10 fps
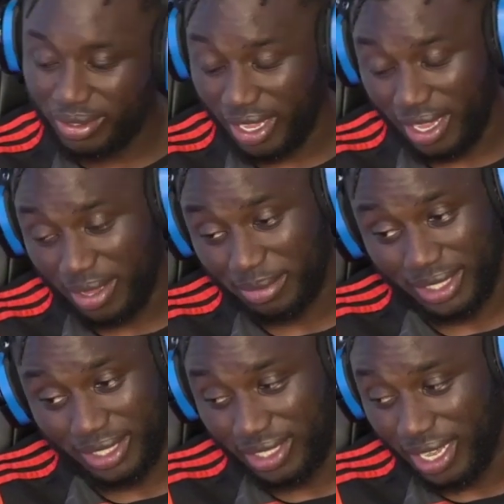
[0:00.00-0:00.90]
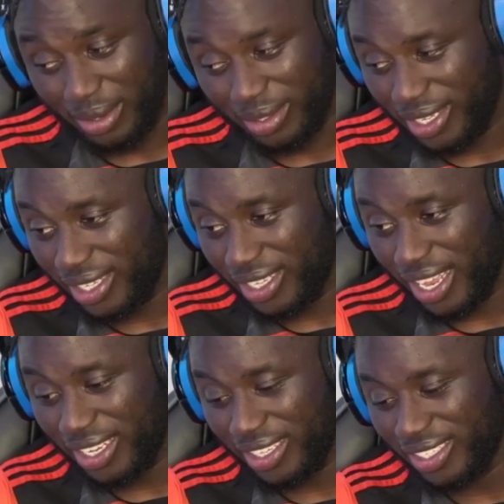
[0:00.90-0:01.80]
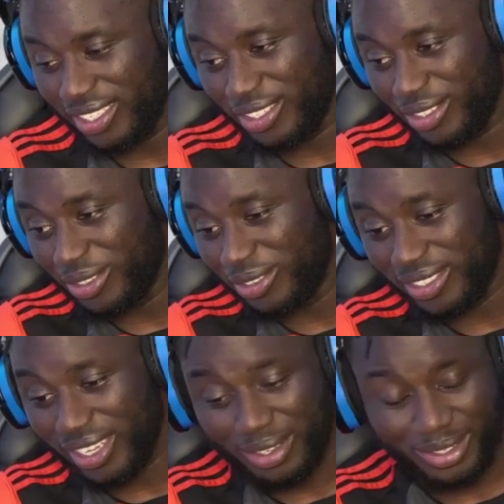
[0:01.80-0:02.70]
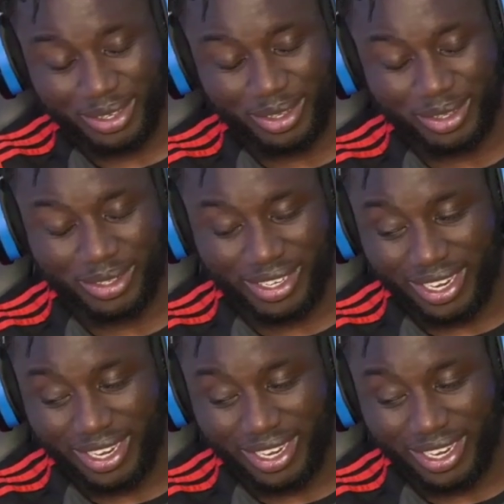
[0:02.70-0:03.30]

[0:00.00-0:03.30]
I mean, I would take that, you know. That was a good...